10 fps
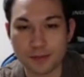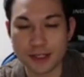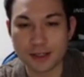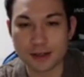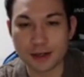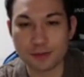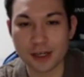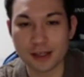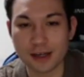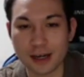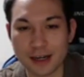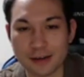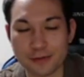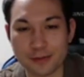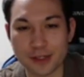Basically playing the
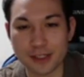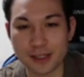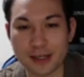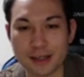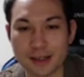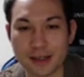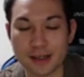hane from this side